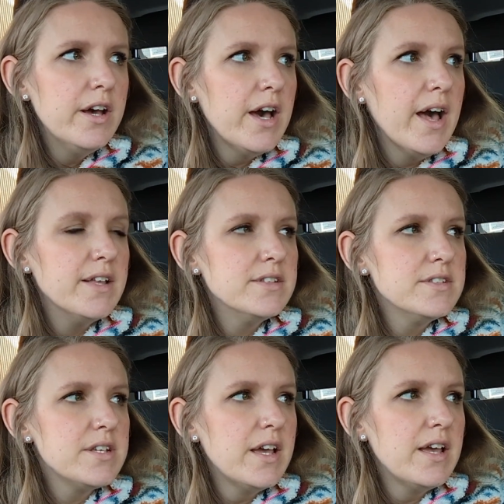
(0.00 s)
And
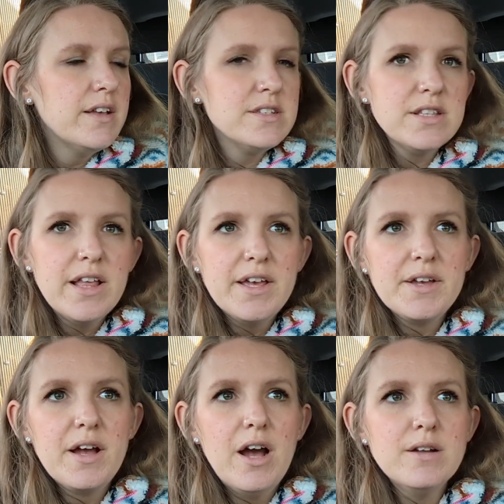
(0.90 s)
it's
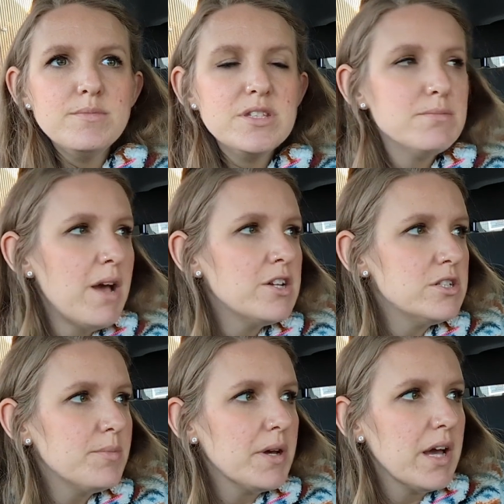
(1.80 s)
like I'm
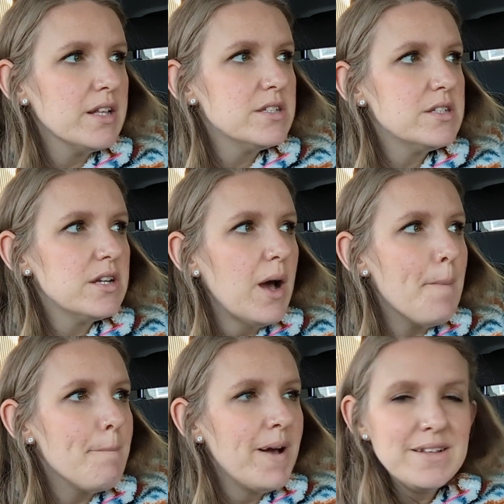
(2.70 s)
smashed up against a
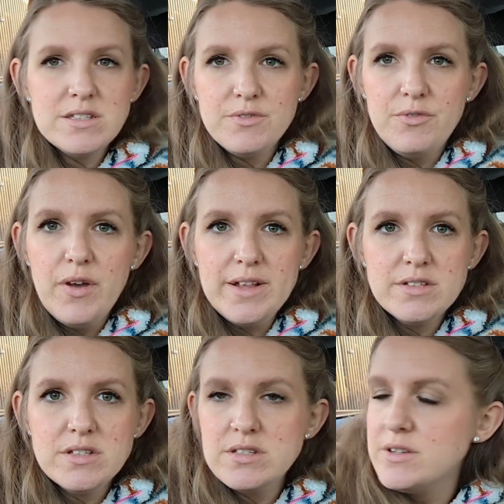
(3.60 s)
massive
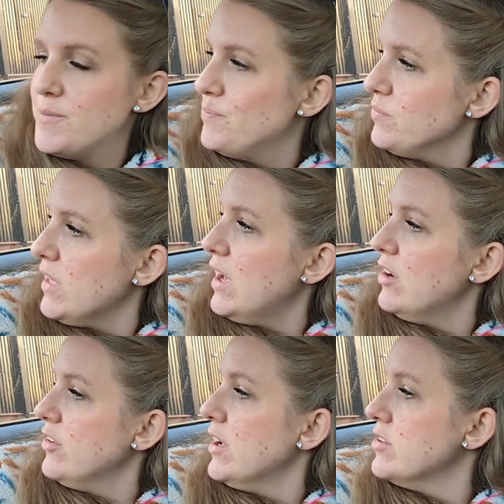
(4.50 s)
fence, and
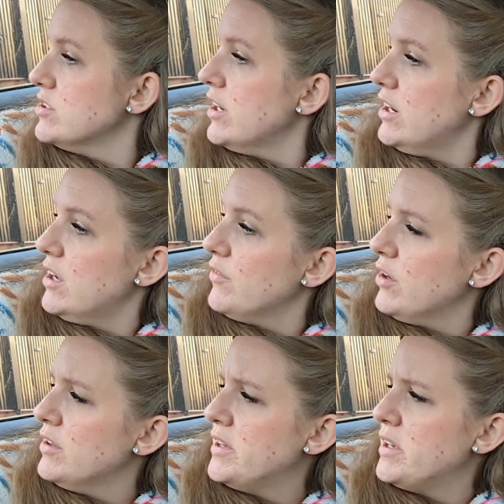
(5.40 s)
on the other side I've
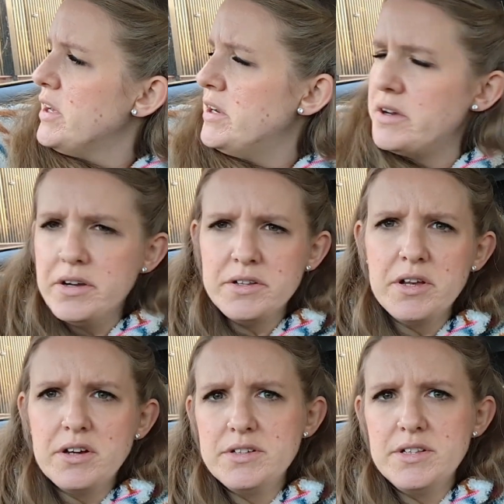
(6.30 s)
got like an
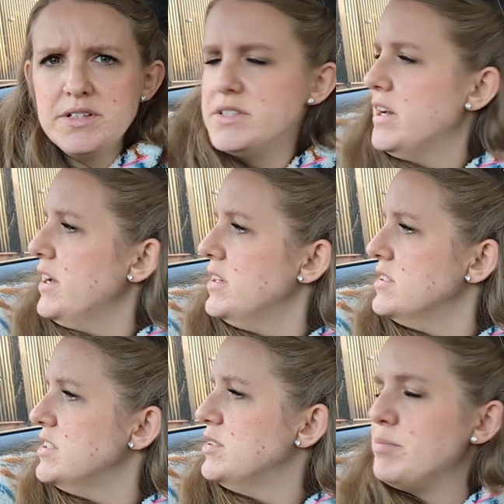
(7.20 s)
ungodly
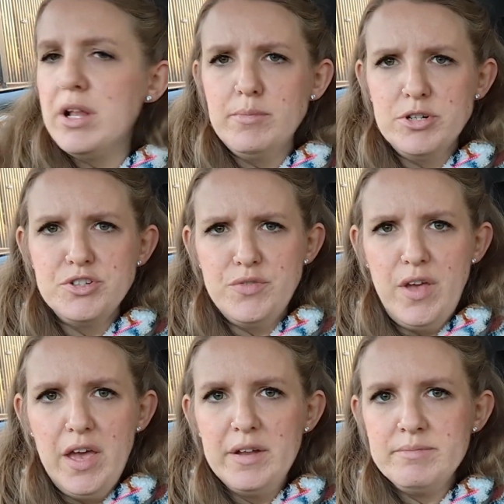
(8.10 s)
sized plumber's
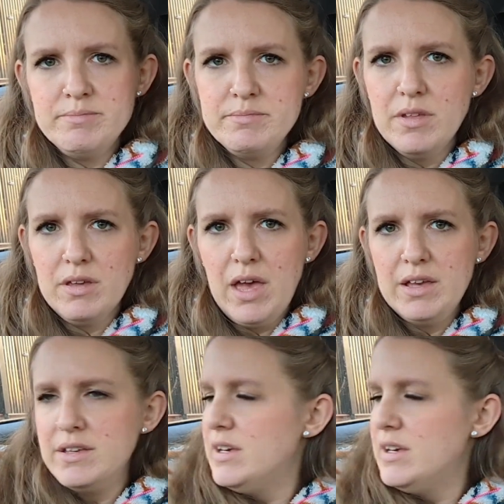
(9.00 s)
van, okay,